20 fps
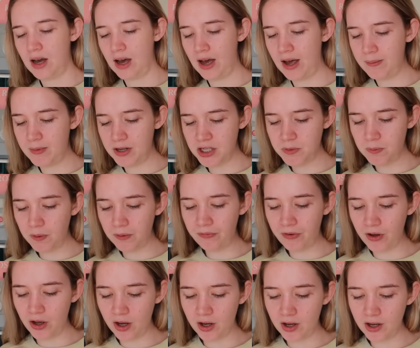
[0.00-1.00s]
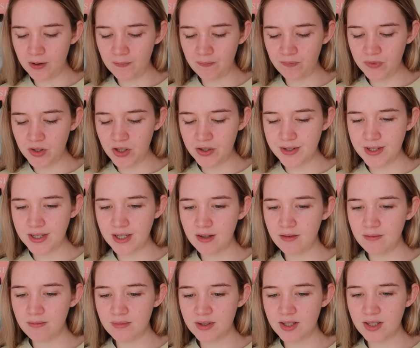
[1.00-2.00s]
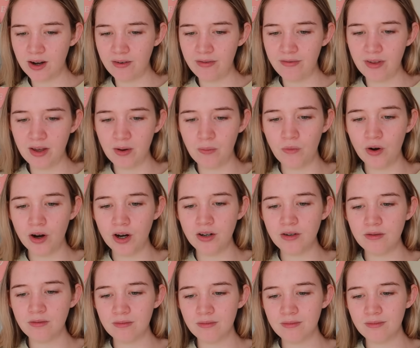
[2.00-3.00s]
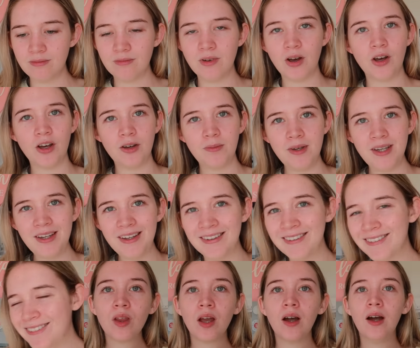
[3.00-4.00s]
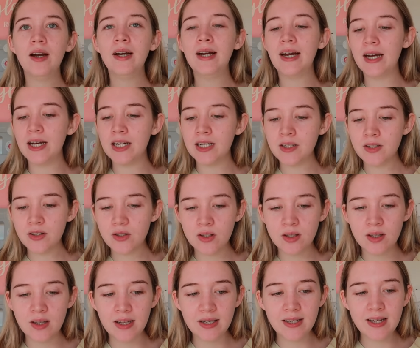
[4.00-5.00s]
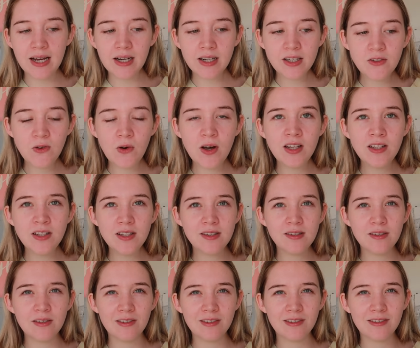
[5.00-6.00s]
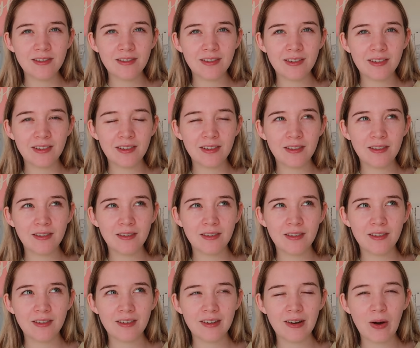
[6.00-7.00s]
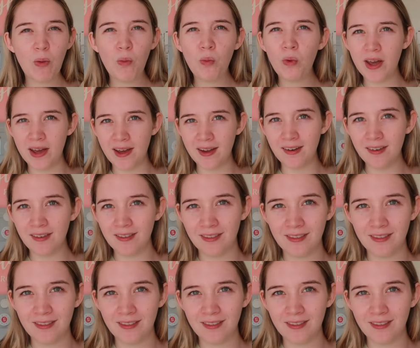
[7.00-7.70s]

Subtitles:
I much prefer using stuff that won't hurt me. Okay, the next one's weird.